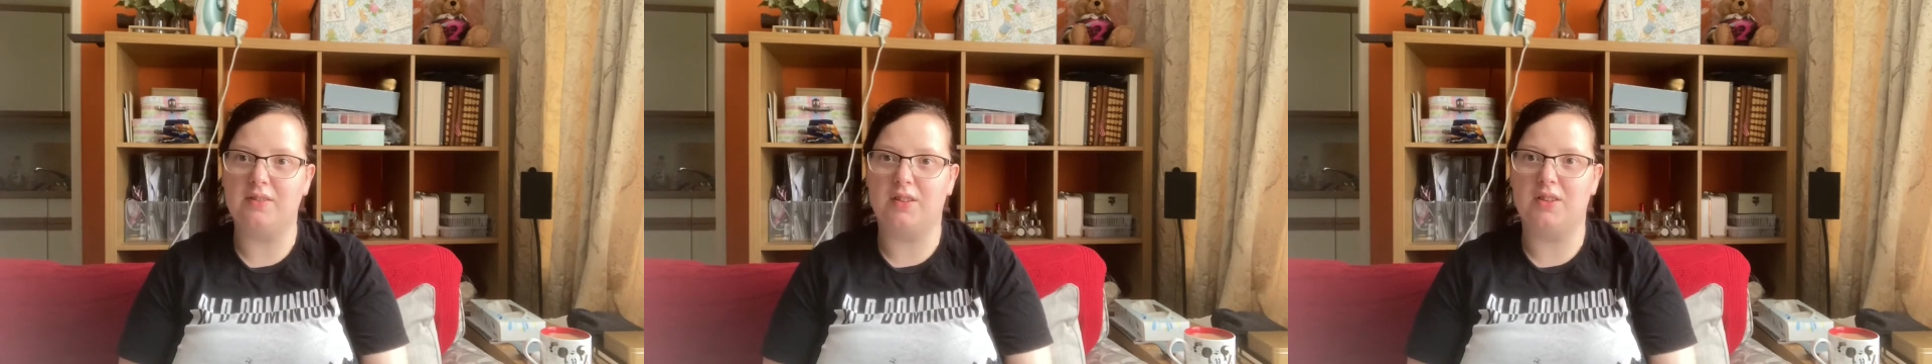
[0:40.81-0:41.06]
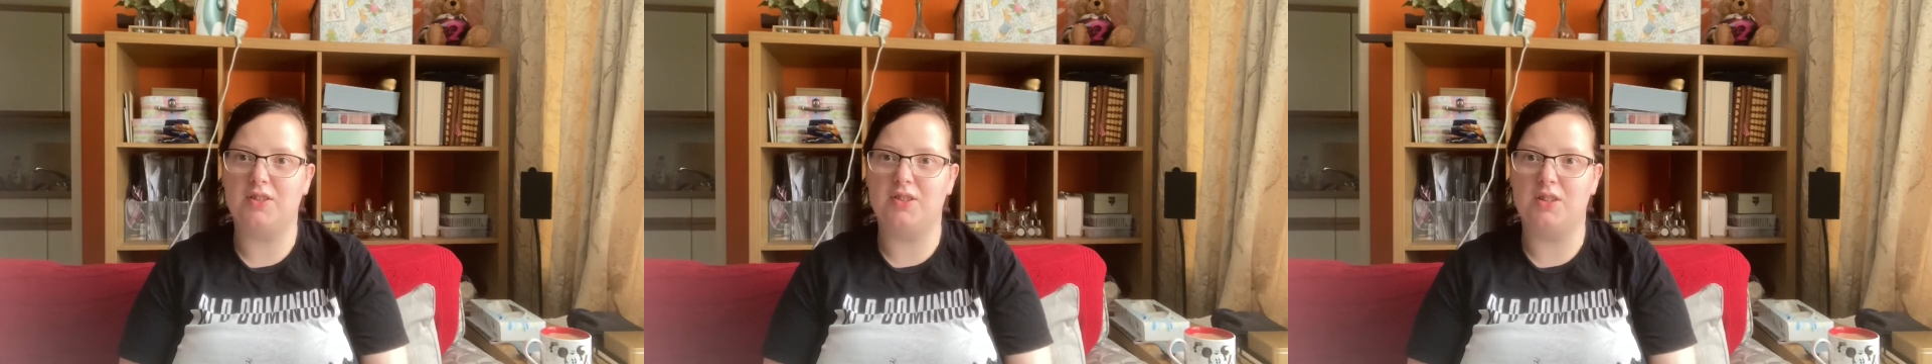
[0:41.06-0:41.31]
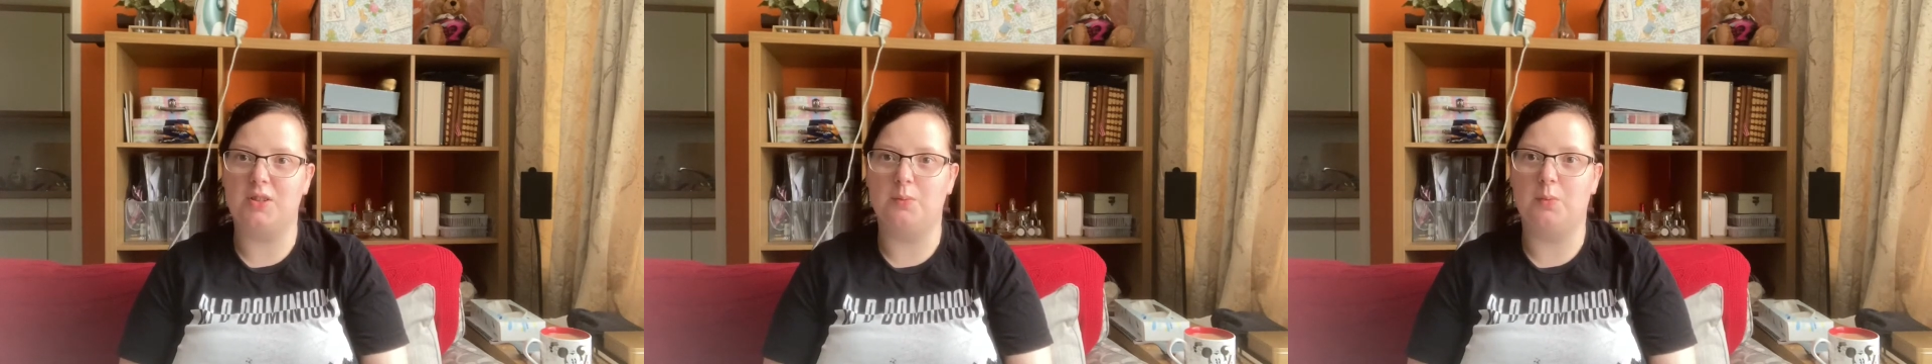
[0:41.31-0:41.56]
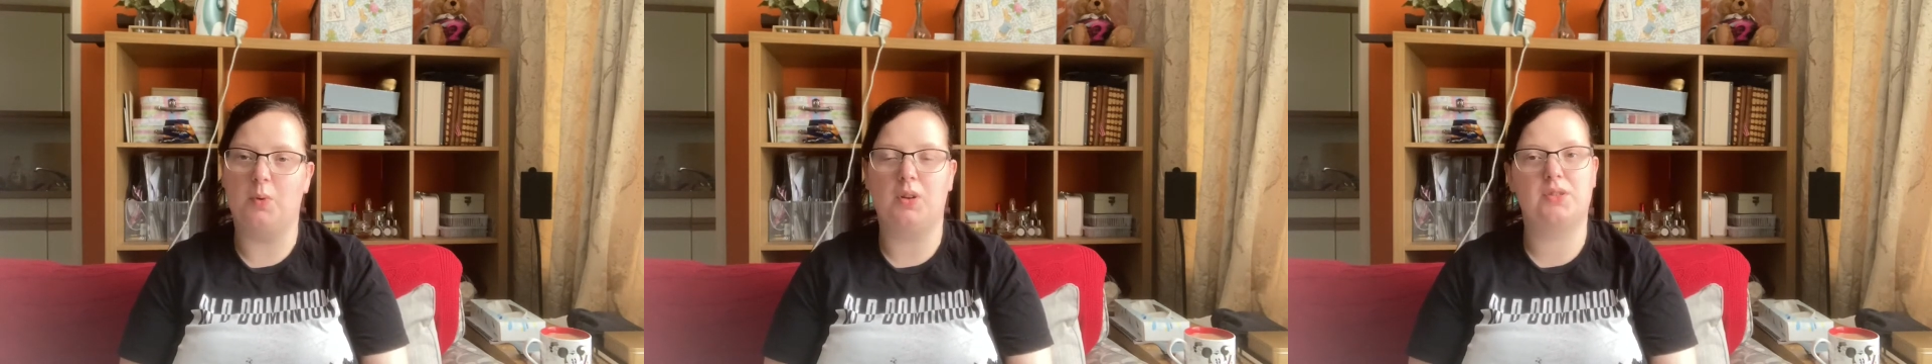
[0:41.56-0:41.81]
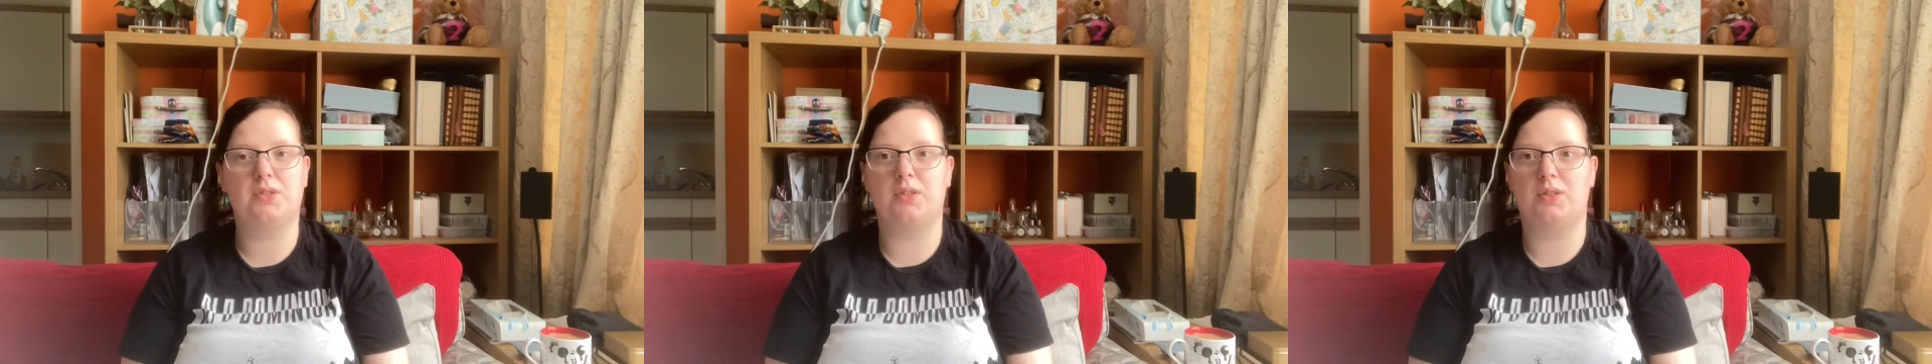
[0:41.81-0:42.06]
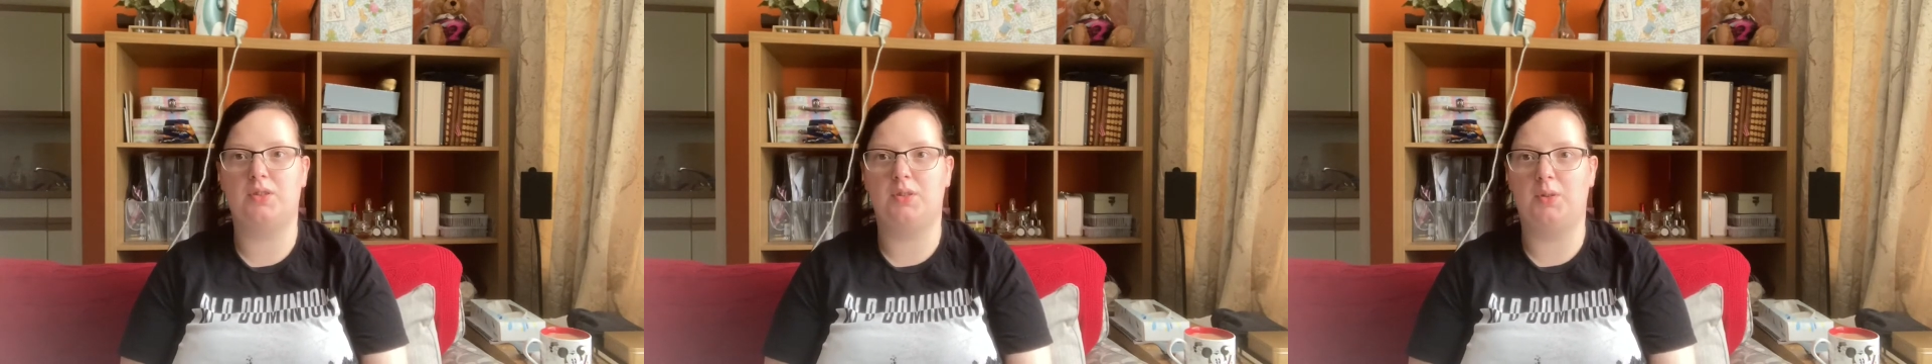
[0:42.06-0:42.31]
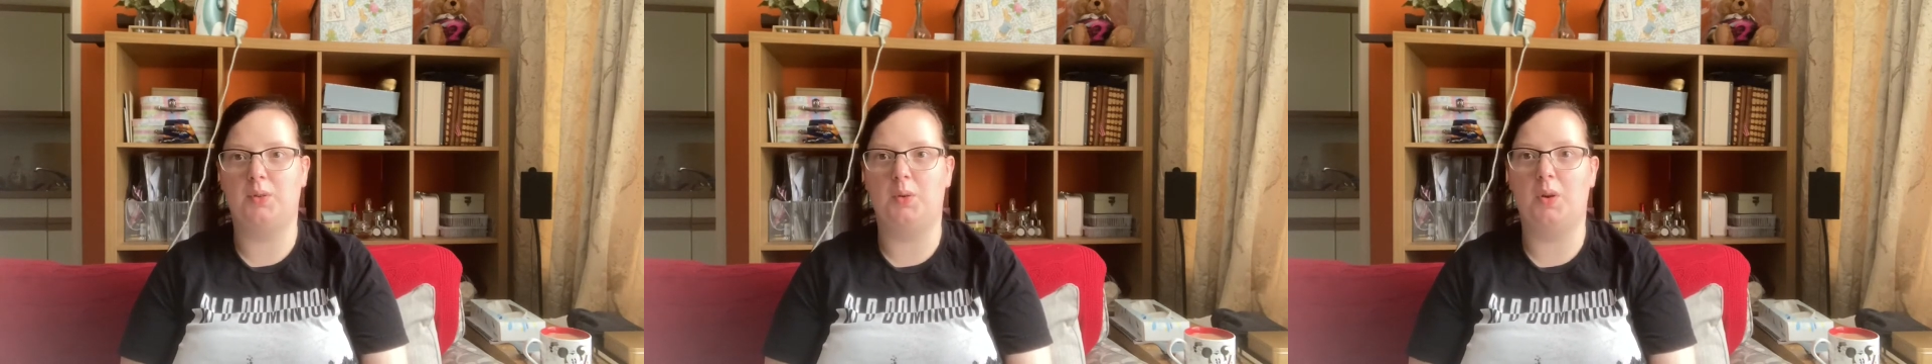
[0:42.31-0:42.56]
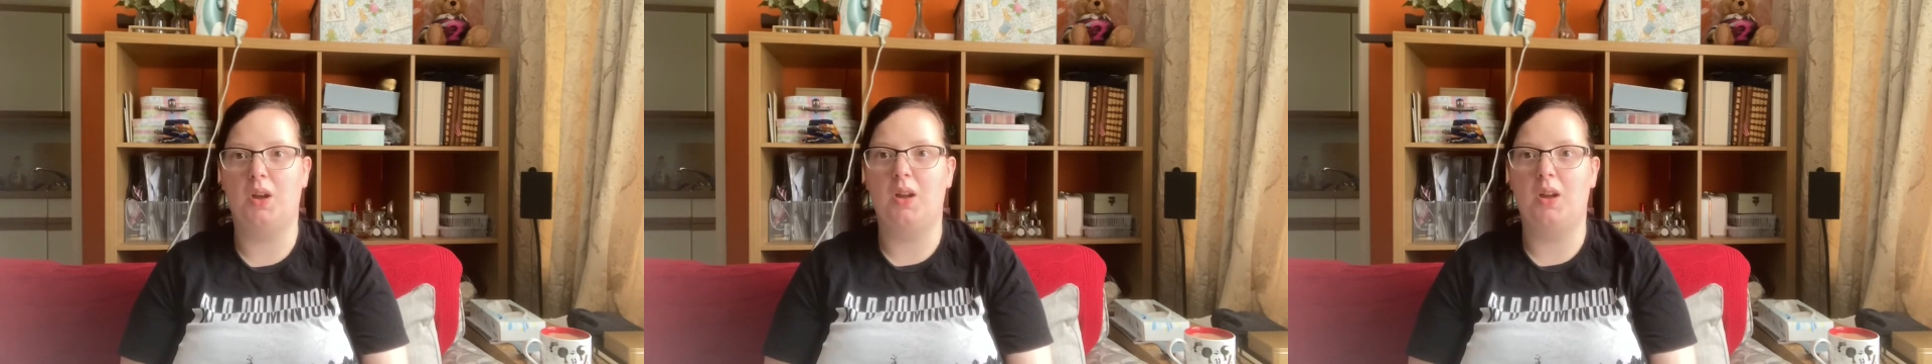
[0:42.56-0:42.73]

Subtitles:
Flosstube was to